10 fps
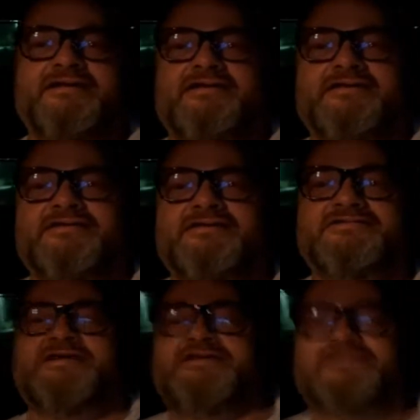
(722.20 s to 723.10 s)
Just
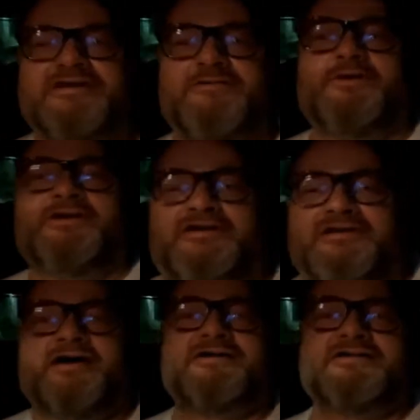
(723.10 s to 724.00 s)
need someone to
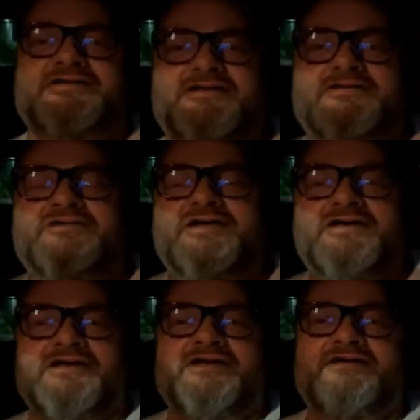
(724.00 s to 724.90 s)
talk to.
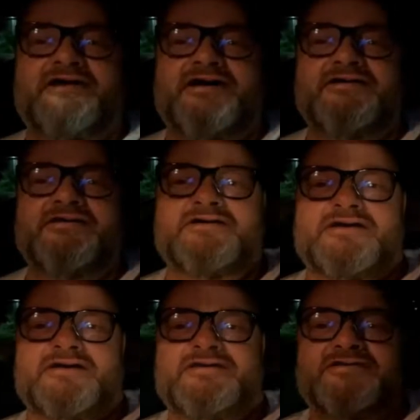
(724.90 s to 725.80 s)
Your outlook
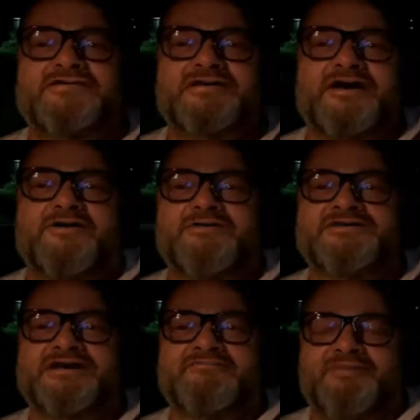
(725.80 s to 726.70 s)
is always
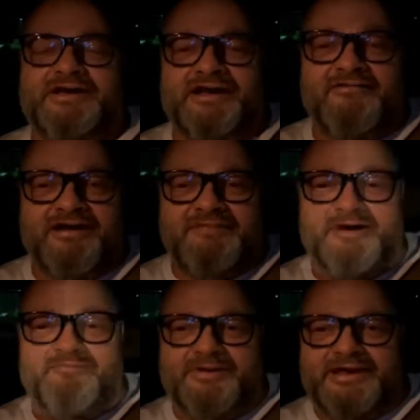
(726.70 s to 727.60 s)
upbeat. Oh, I'm
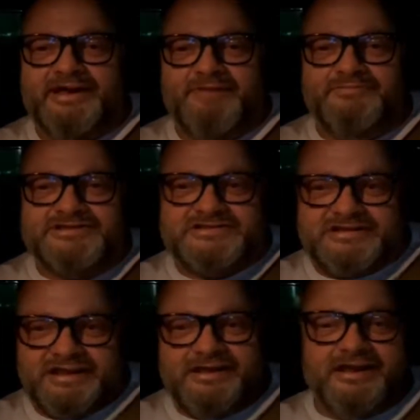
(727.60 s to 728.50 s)
upbeat.
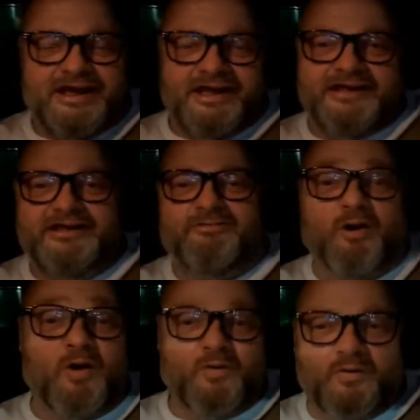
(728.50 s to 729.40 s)
I need to
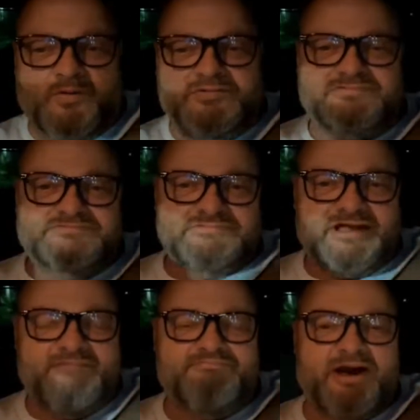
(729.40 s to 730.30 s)
roll.
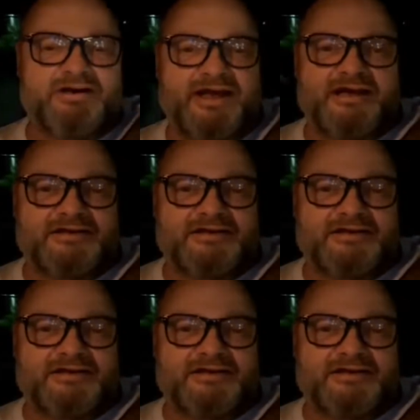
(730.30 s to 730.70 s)
I'm burnt out.